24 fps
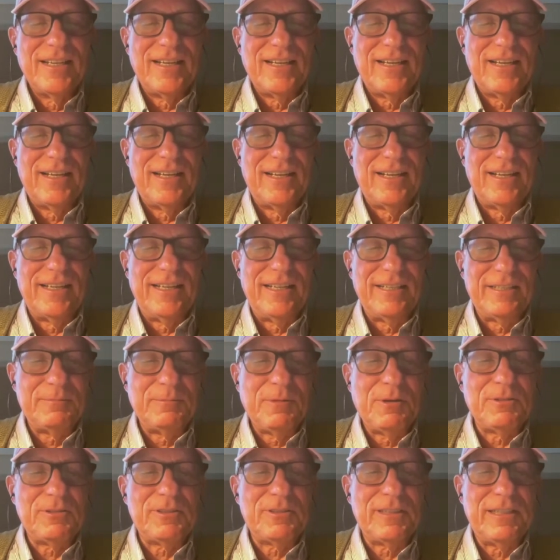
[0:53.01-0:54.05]
It's
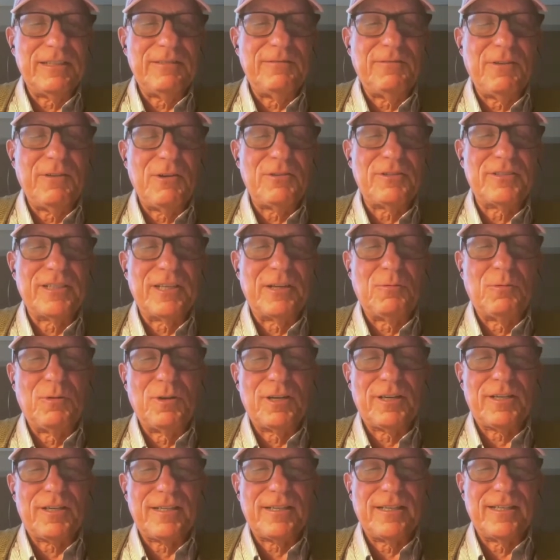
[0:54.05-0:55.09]
mostly folks that
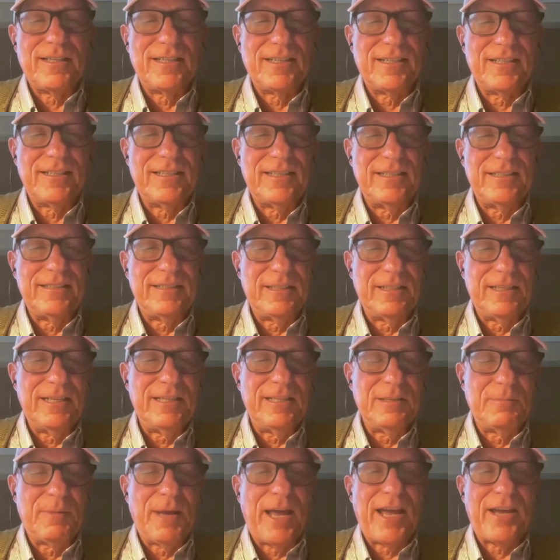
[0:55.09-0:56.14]
work in
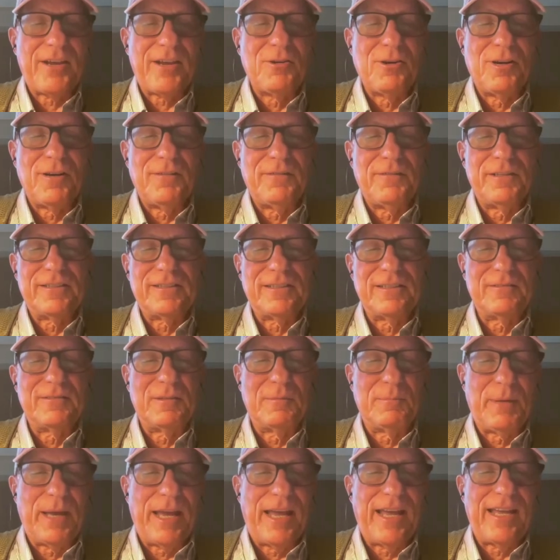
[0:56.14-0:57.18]
the back office of
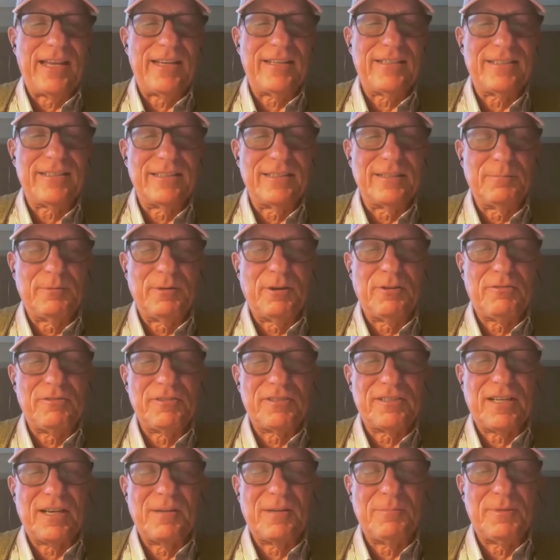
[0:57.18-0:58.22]
the banks and the
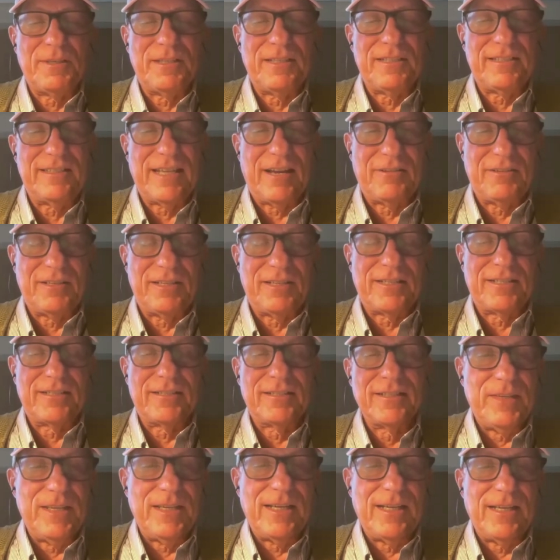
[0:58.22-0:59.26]
brokerage companies down
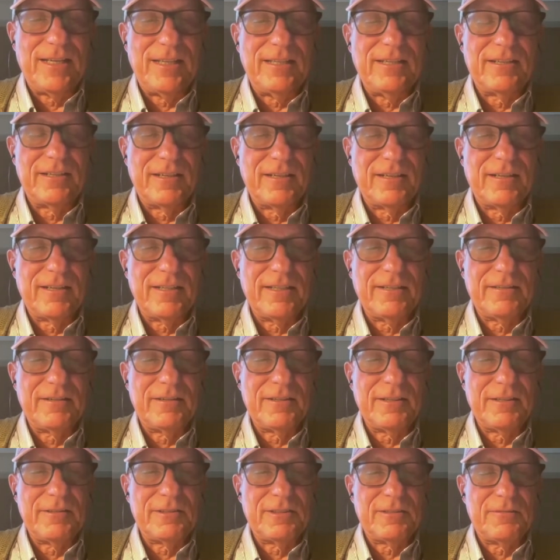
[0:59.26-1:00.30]
here.
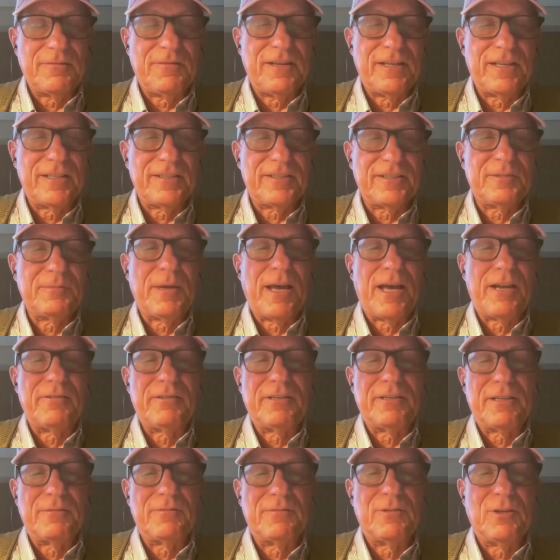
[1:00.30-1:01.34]
There's a fair
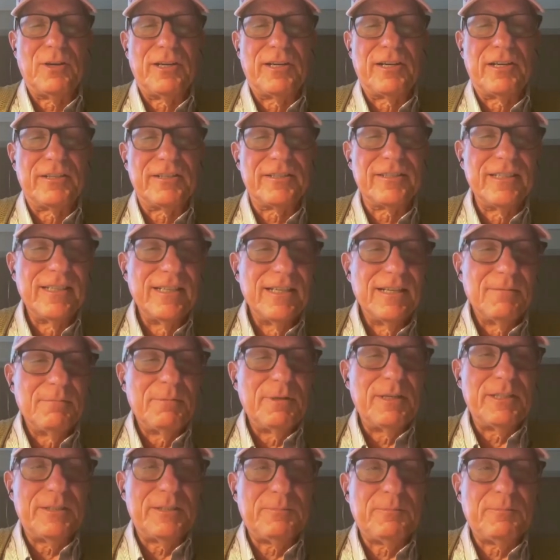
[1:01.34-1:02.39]
smattering of lawyers, but it's